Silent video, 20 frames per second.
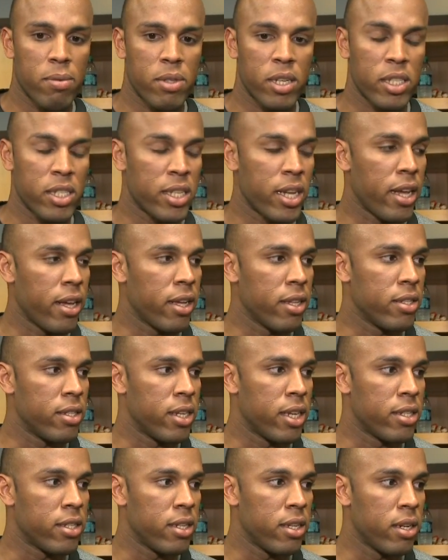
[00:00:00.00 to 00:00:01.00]
Just staying
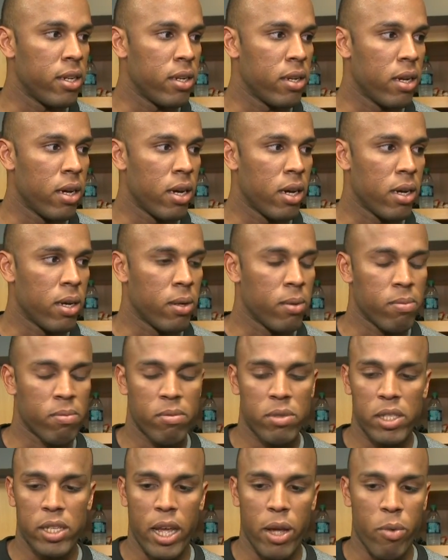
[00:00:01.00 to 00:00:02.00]
consistent,
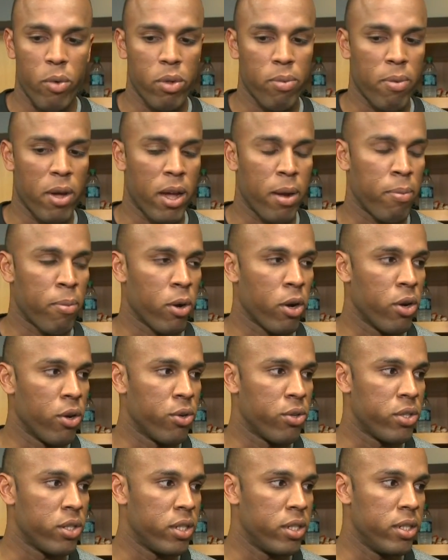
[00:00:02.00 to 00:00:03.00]
staying with my
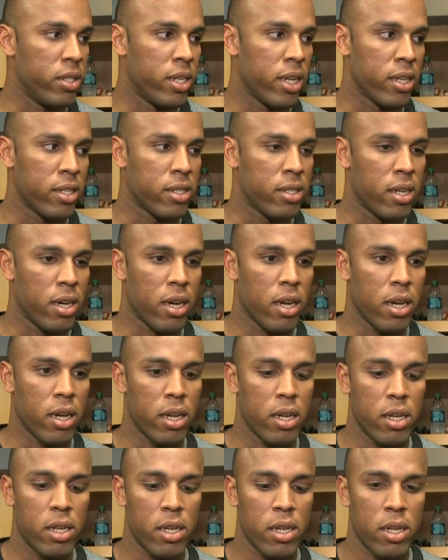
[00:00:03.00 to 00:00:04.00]
approach, and just
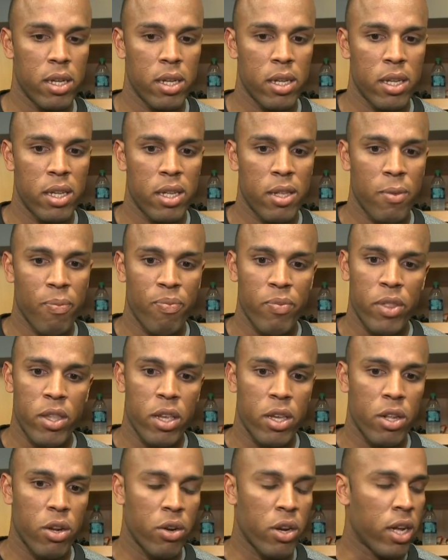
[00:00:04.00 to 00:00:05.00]

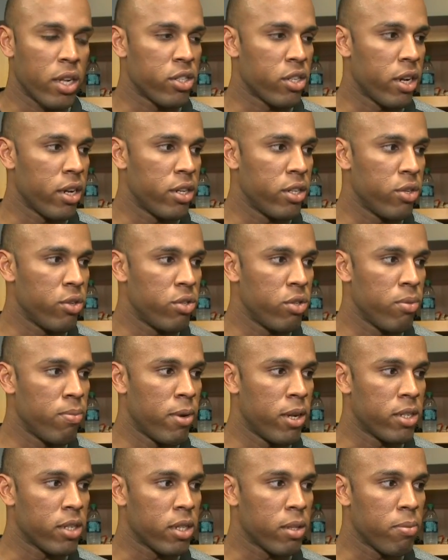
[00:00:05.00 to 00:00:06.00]
not trying to do too
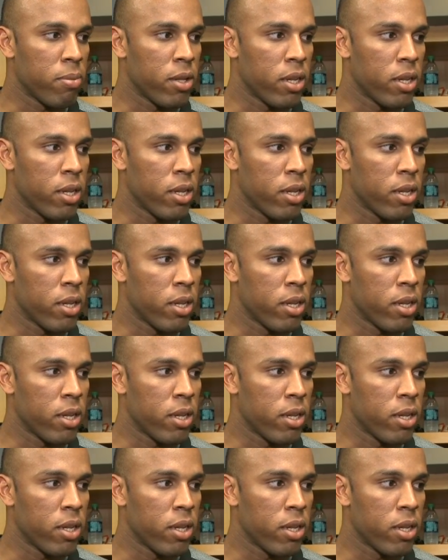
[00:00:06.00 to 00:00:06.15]
much at the